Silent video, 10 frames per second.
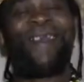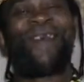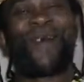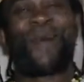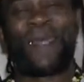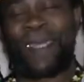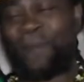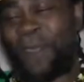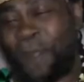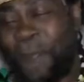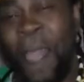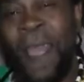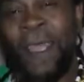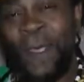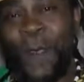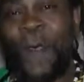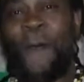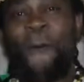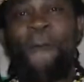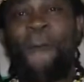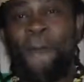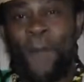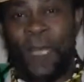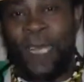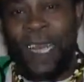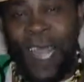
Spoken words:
You know what I mean? So the